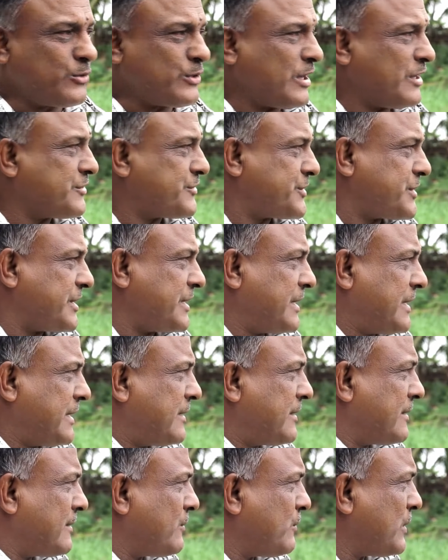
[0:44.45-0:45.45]
You can
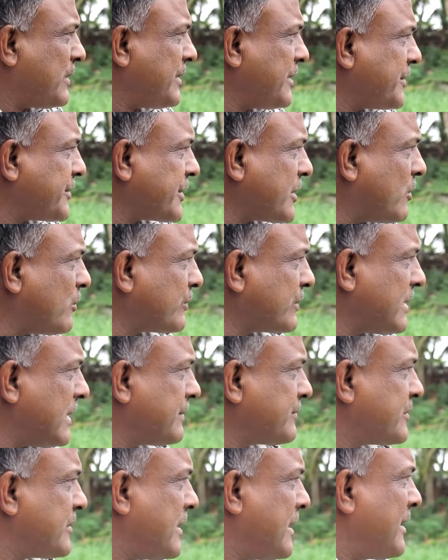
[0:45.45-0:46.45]
see when the drought
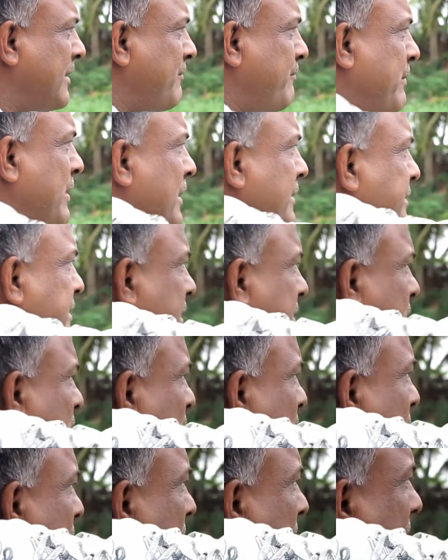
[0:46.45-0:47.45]
comes, I planted
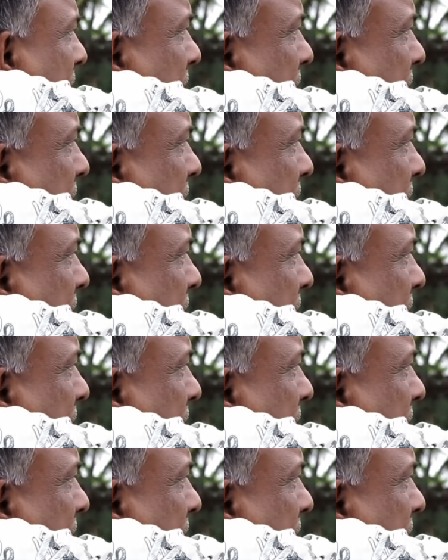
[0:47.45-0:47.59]
all